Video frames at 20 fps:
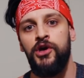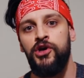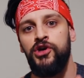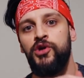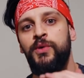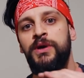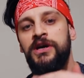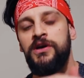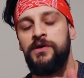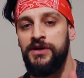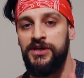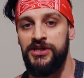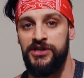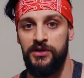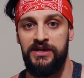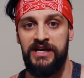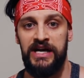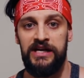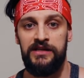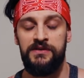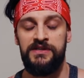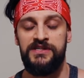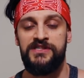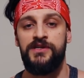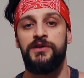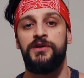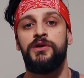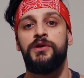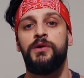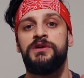You increase your calories
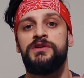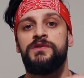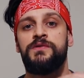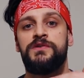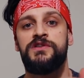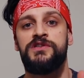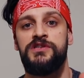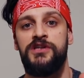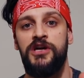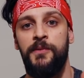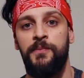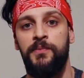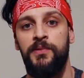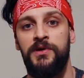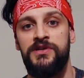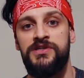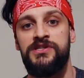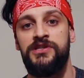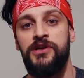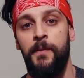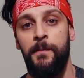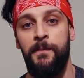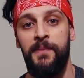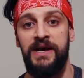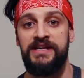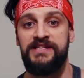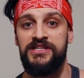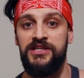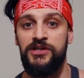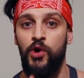so that you go into a surplus
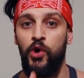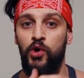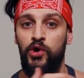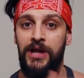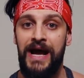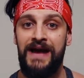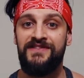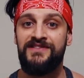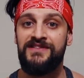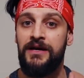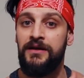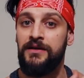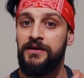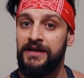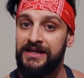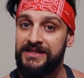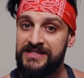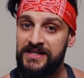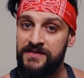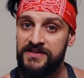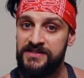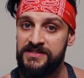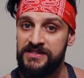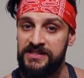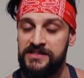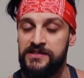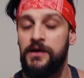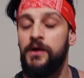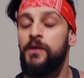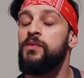compared to your lifestyle and
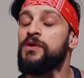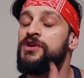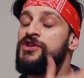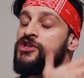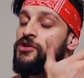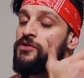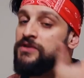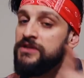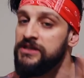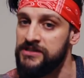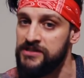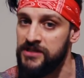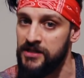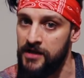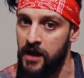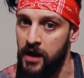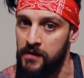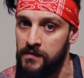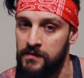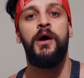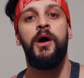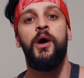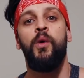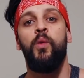activities, which you need to know.